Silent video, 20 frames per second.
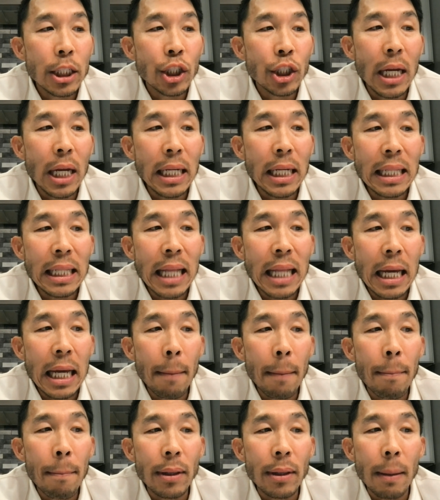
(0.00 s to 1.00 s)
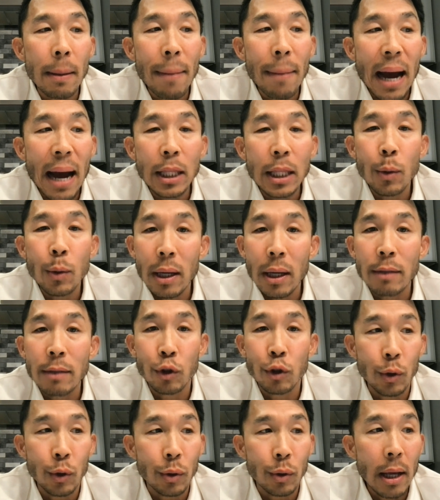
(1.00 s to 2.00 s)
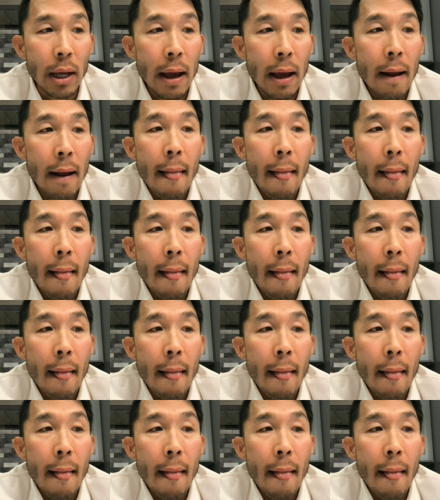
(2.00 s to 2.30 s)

shedding light upon the pathway of truth.